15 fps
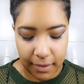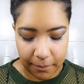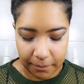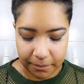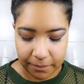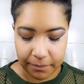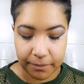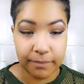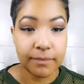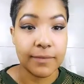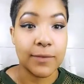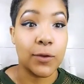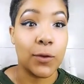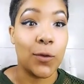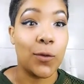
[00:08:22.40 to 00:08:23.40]

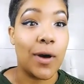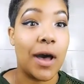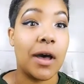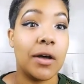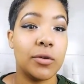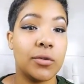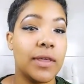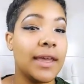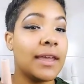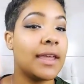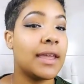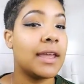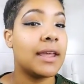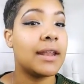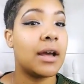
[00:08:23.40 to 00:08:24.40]
Yeah. So I'll do that
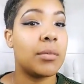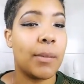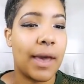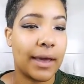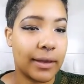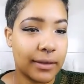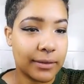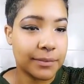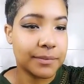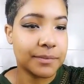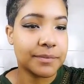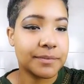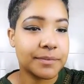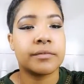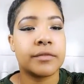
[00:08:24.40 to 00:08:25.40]
and I'll be back.
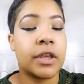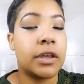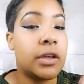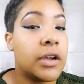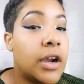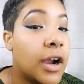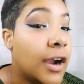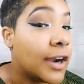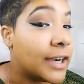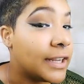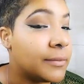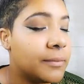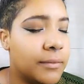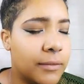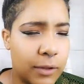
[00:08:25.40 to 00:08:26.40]

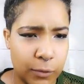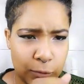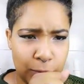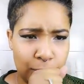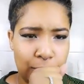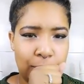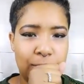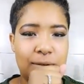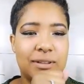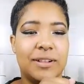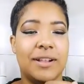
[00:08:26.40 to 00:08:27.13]
Alrighty. Ooh.